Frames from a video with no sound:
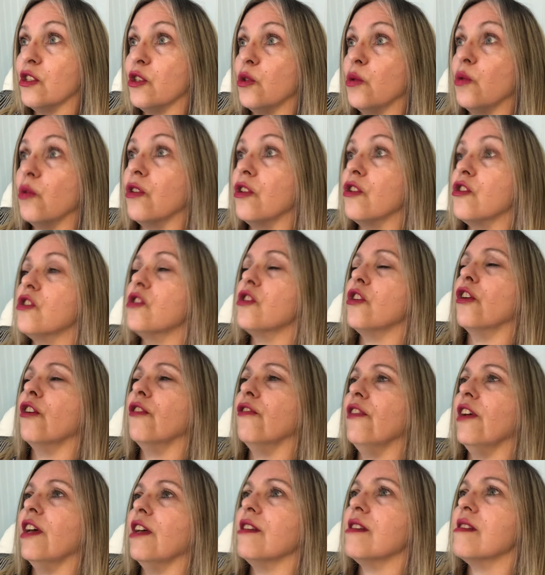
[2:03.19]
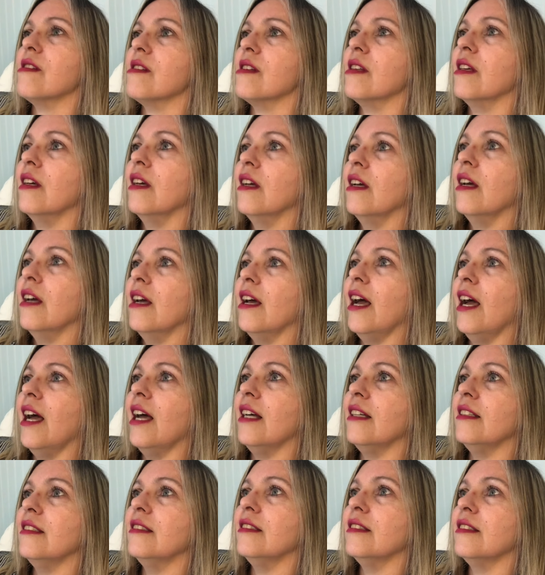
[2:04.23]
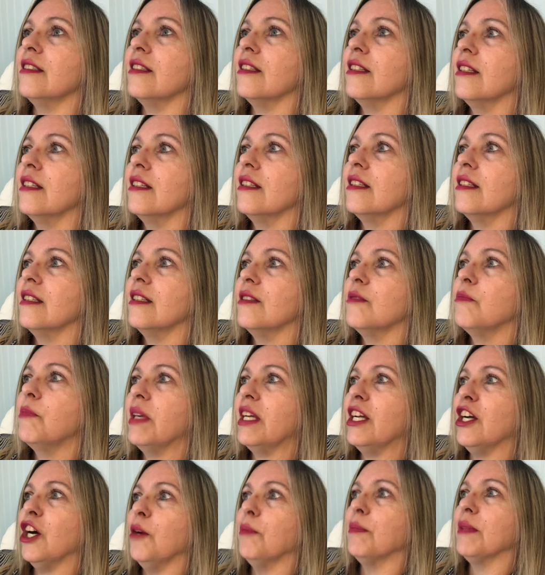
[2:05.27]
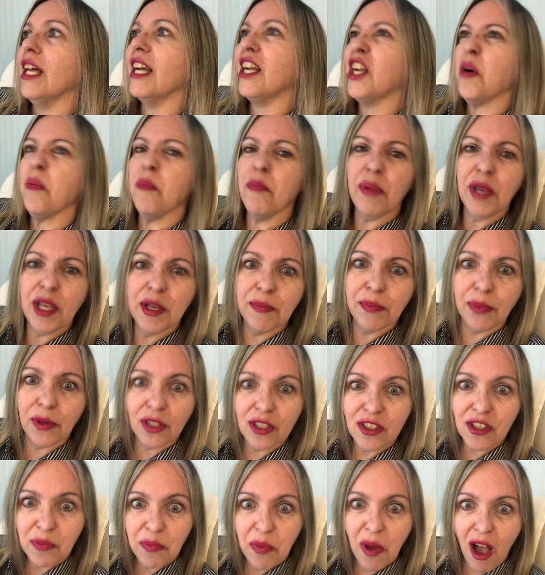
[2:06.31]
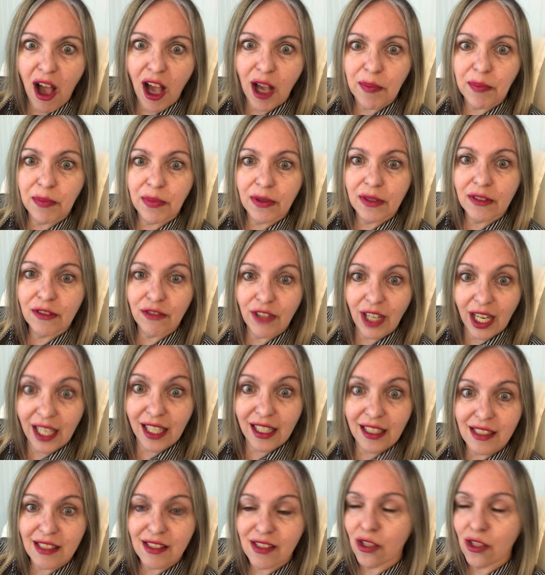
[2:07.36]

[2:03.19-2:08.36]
to the surface and become like a pimple to pop, right?